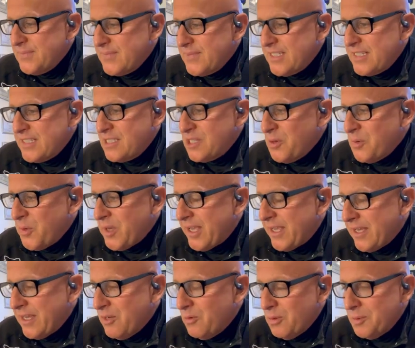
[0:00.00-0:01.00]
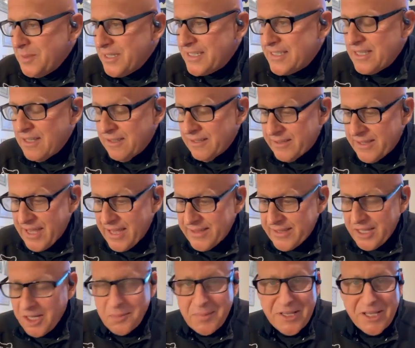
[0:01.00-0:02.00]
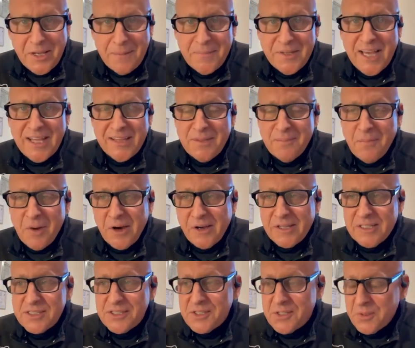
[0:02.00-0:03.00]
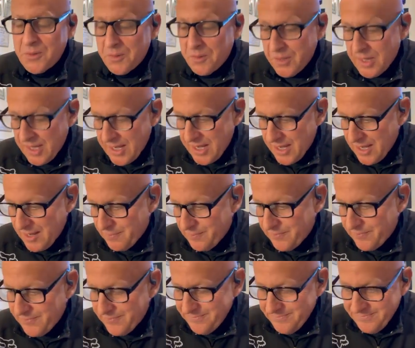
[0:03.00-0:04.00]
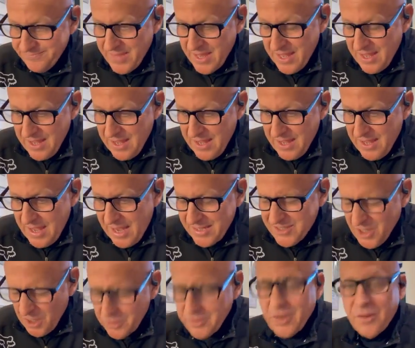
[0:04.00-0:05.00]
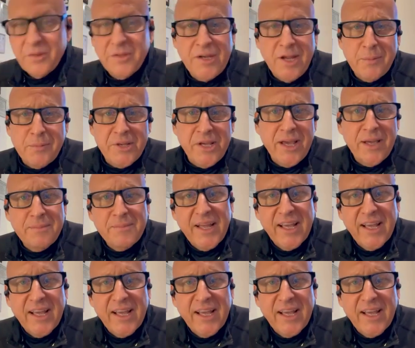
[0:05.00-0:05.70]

So we'll be selling that. That'll be coming on the market soon. I don't know the number yet.